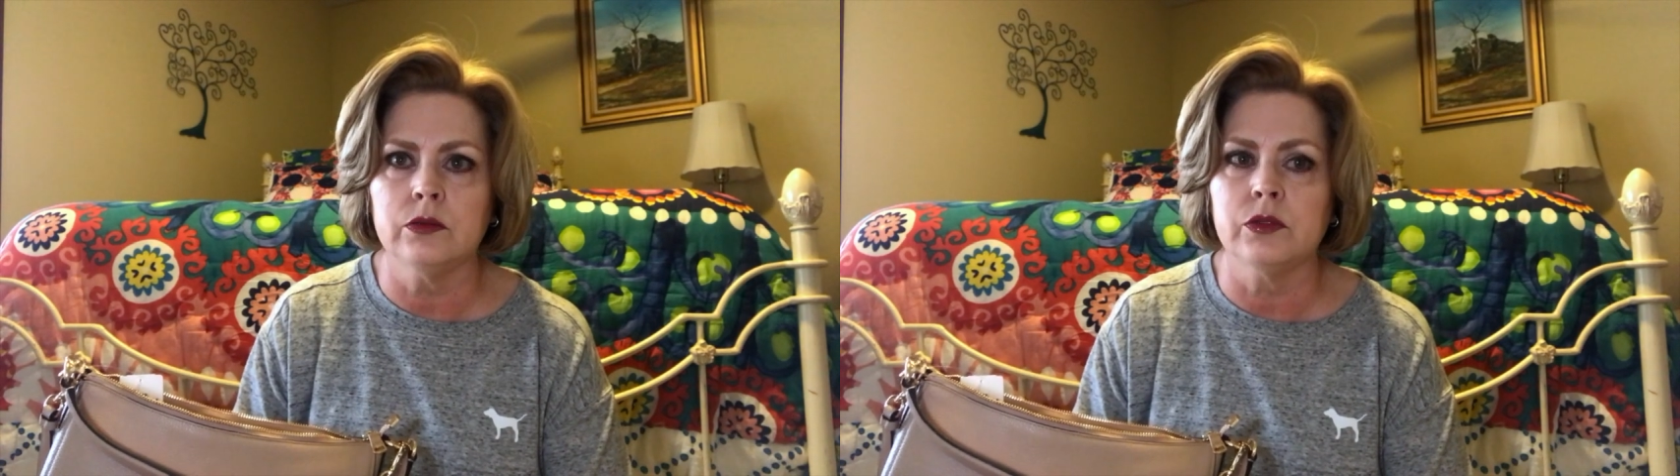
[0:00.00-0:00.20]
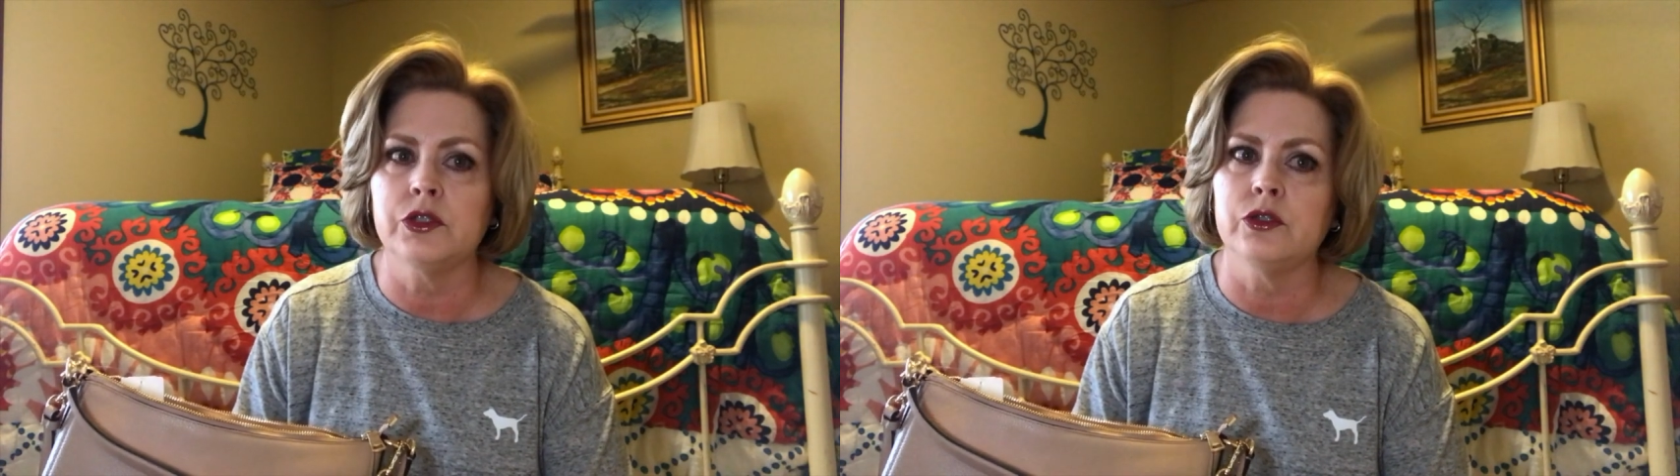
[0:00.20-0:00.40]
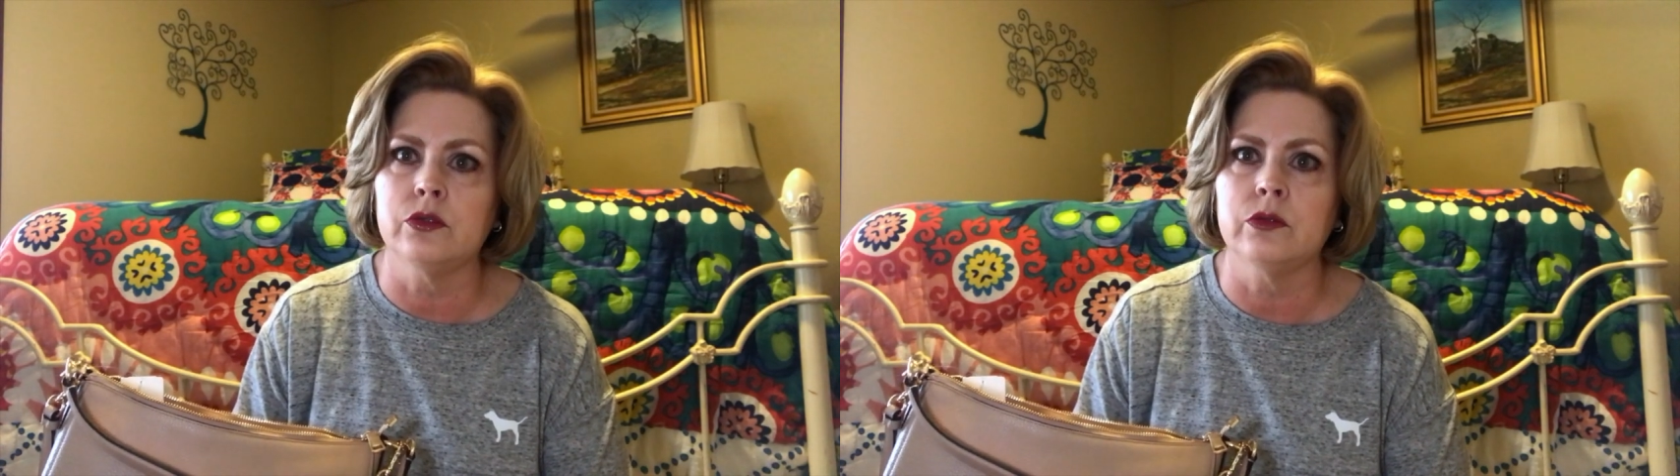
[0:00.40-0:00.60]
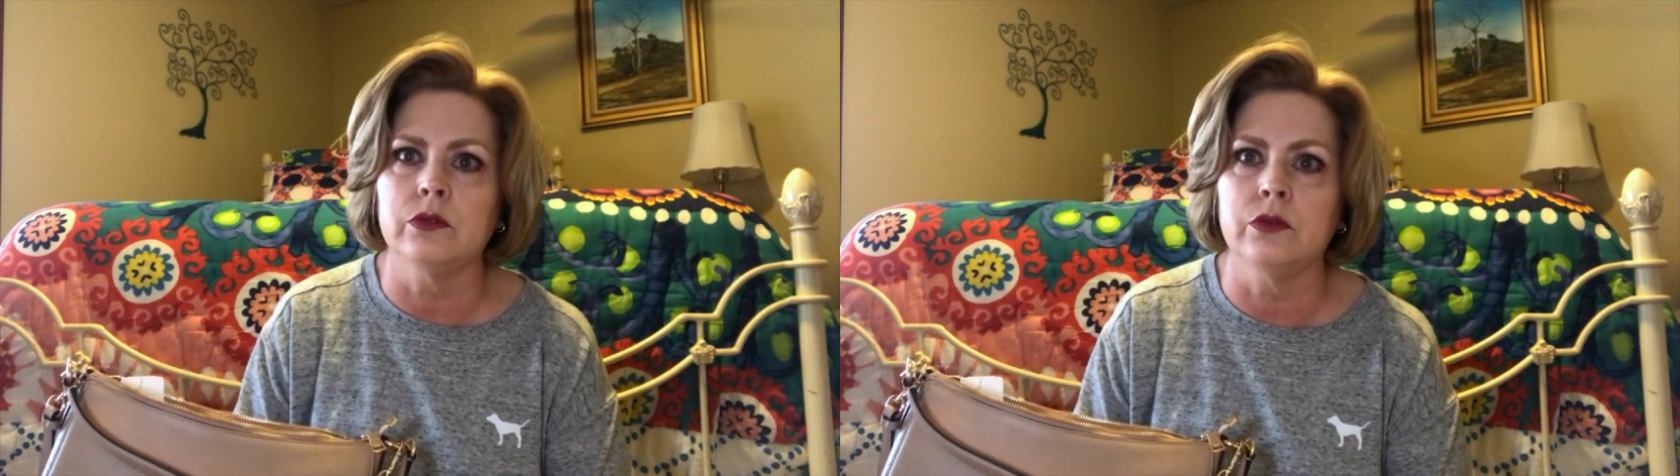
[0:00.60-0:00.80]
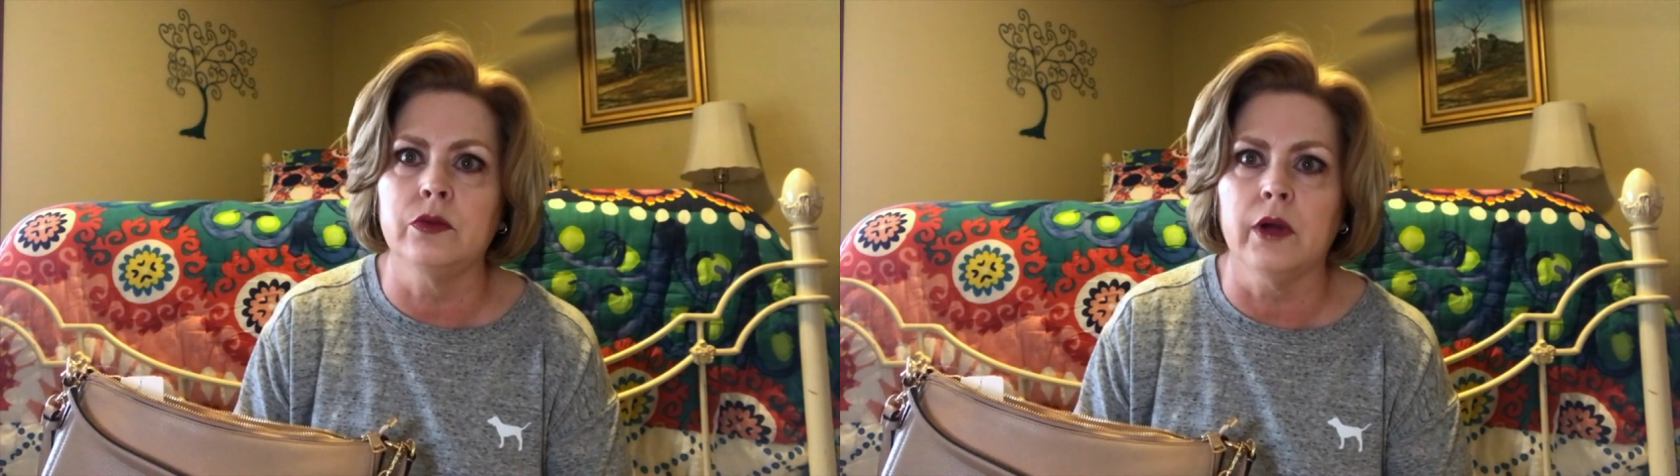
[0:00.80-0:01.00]
which is
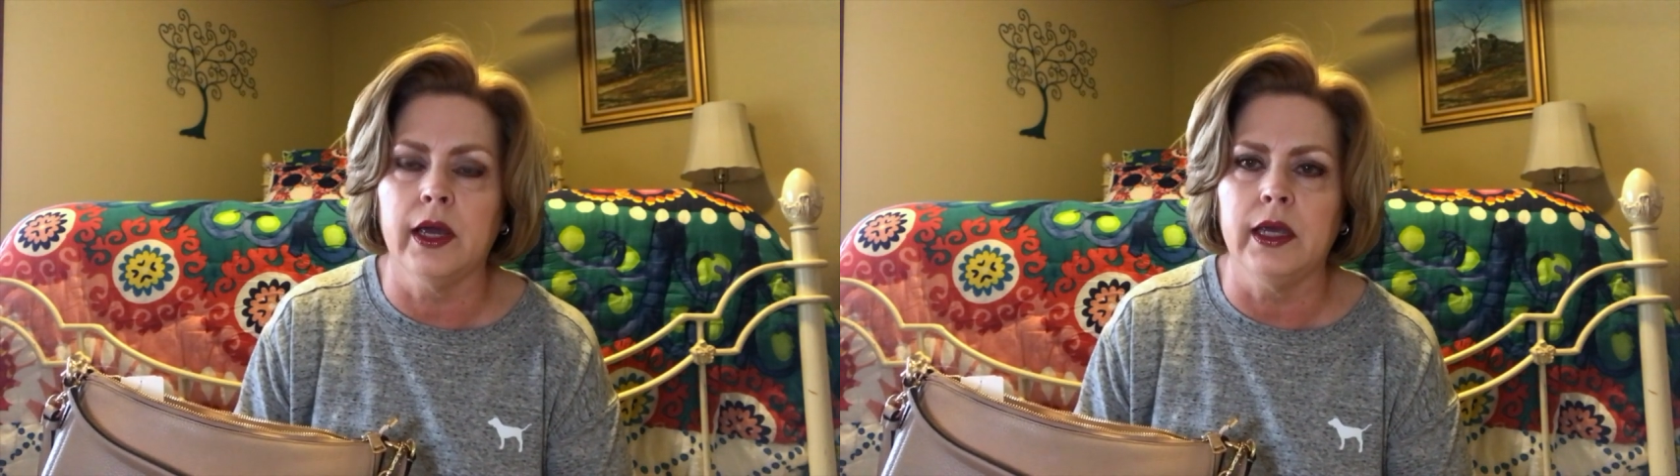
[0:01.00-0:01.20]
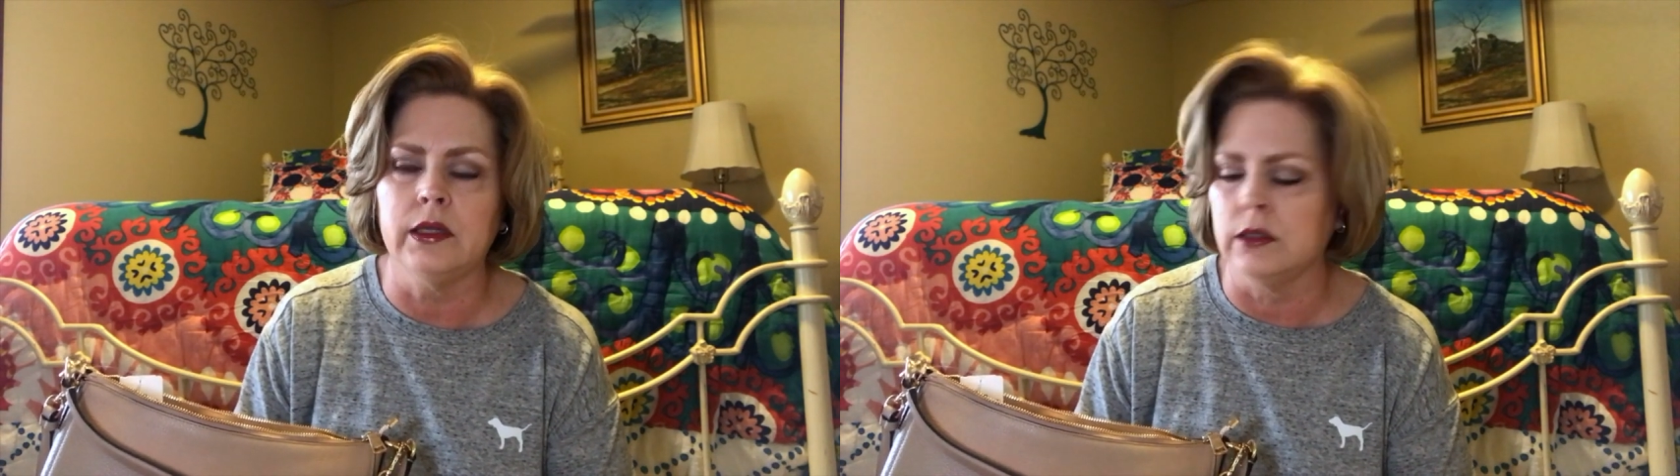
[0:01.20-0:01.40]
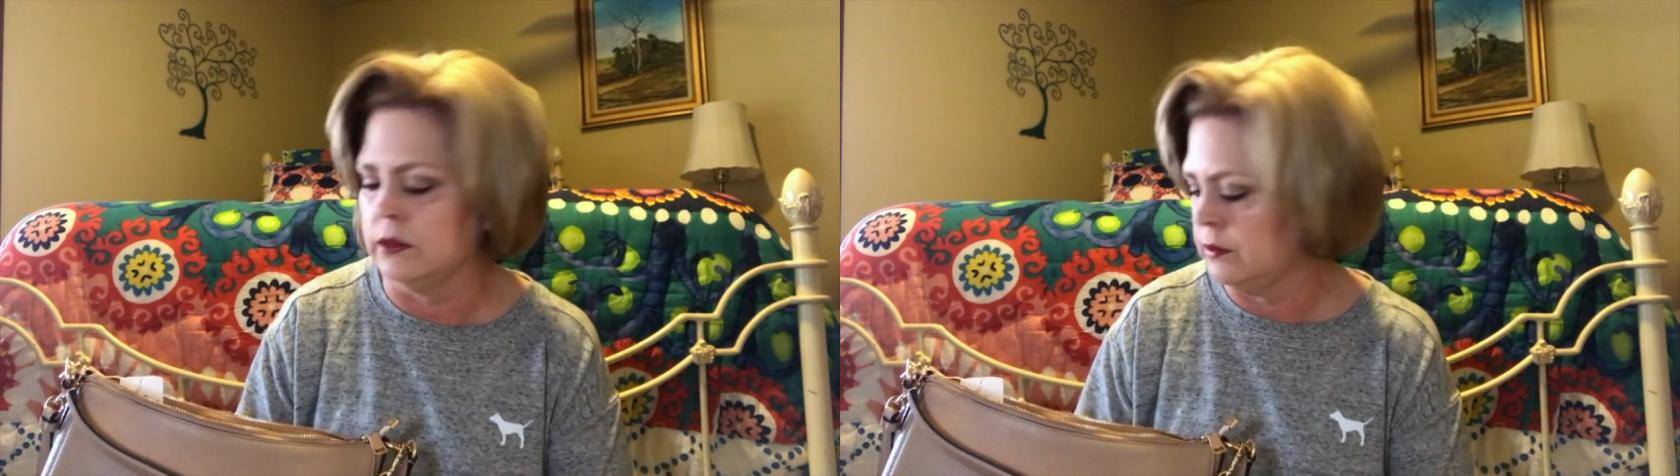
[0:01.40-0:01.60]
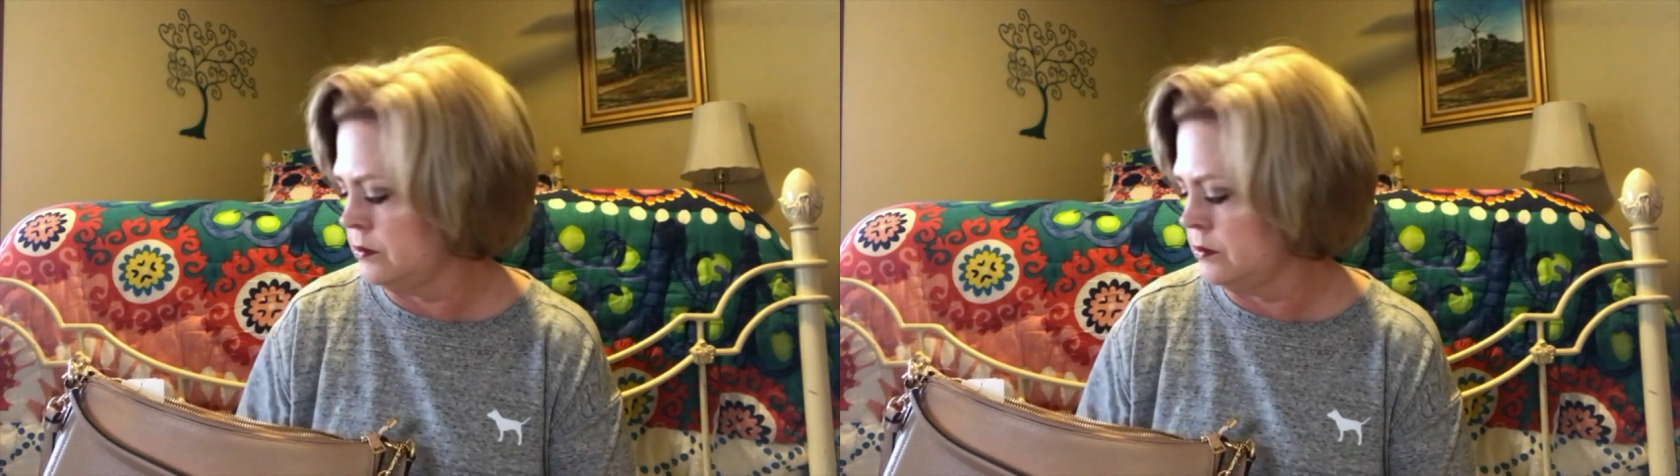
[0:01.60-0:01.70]
great.